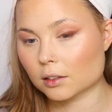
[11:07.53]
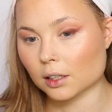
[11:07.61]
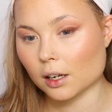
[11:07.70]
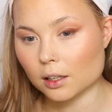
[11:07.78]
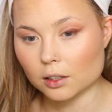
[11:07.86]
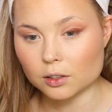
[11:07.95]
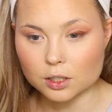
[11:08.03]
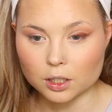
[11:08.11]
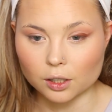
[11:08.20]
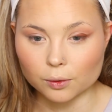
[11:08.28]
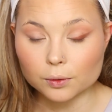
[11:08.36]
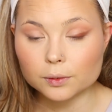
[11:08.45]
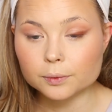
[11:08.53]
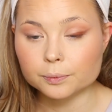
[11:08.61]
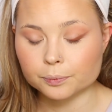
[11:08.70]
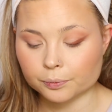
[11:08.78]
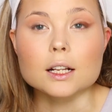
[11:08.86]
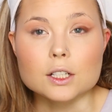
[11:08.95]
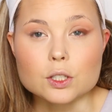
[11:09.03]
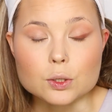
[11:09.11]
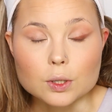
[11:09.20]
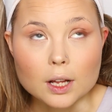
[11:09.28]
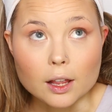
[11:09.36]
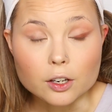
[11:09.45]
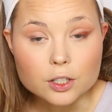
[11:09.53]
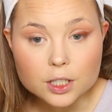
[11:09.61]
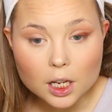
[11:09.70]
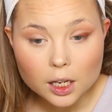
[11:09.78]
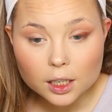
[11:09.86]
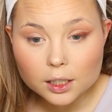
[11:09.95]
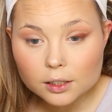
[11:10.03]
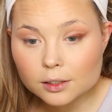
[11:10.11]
yeah, that looks cute. Let's do the other side.